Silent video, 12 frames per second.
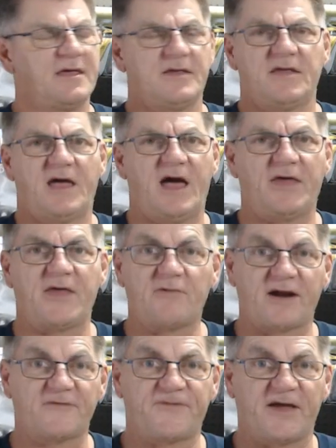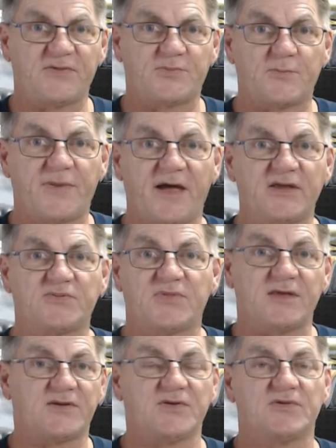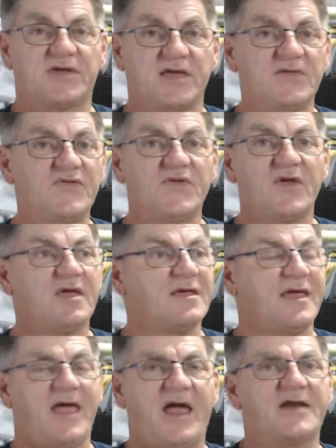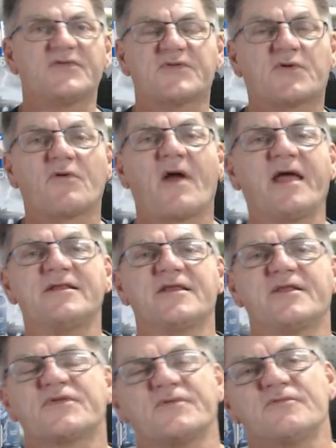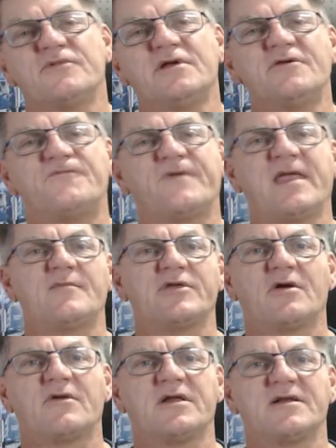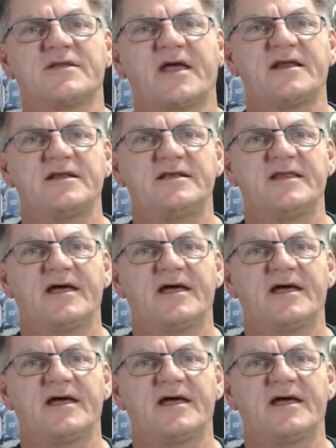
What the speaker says: They run a Facebook page with their two kids, and it's great that it's a real family orientated